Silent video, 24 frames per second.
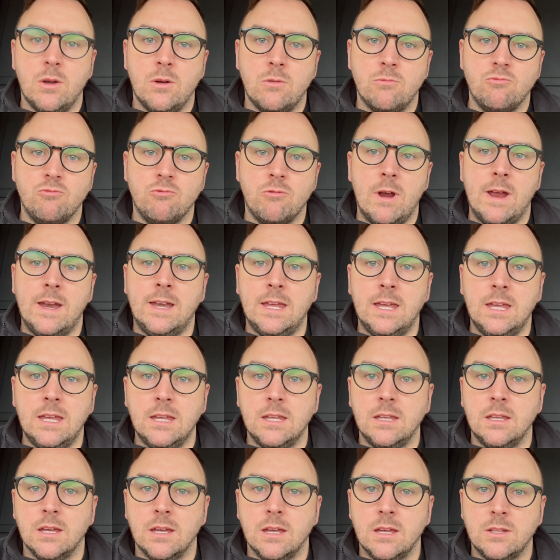
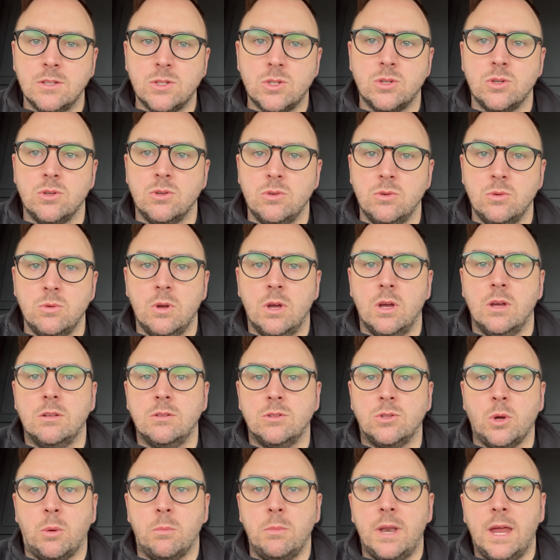ready to
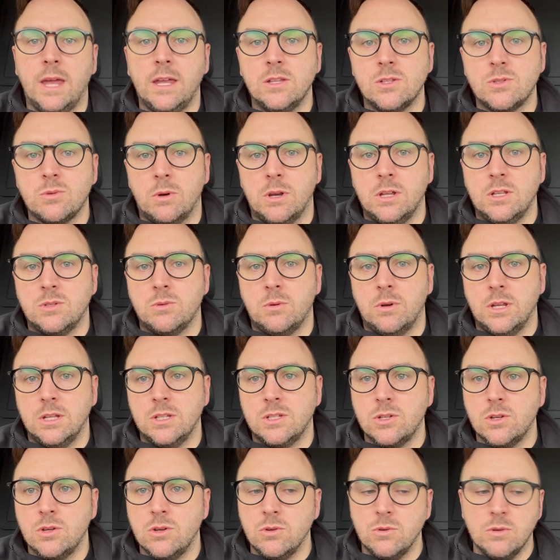dominate
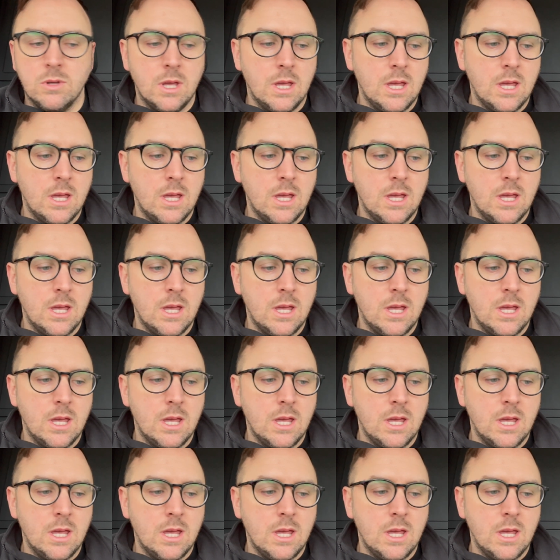2022.